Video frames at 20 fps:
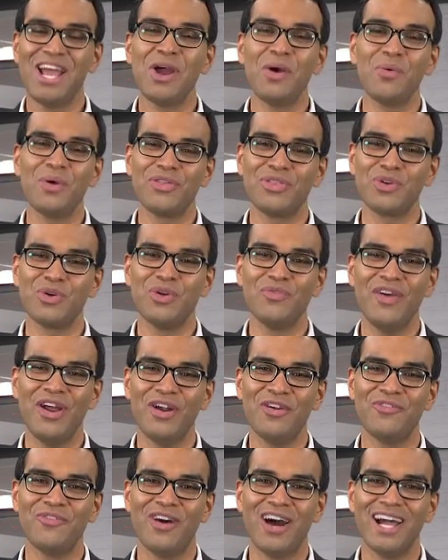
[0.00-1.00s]
With your
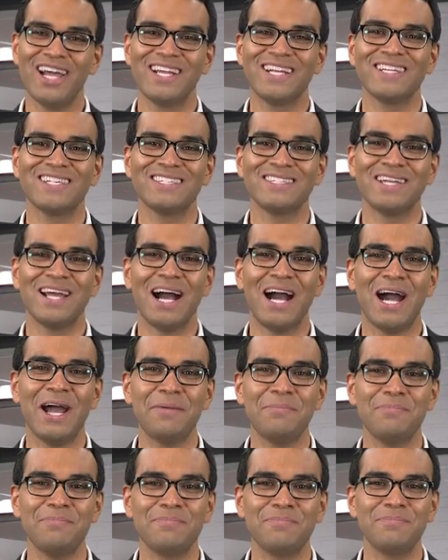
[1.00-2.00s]
Verify,
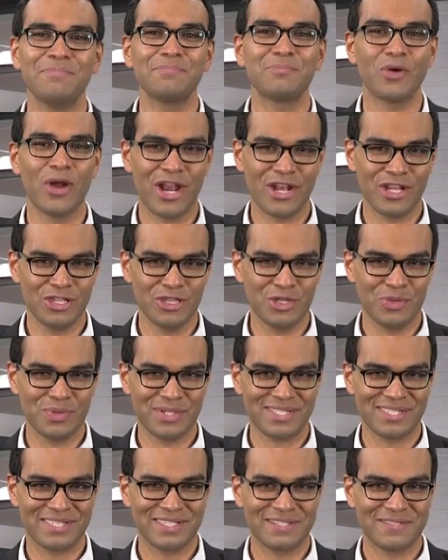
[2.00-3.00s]
I'm Brandon
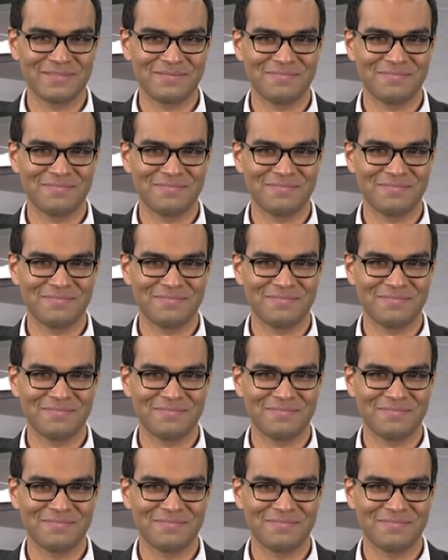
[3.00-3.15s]
Lewis.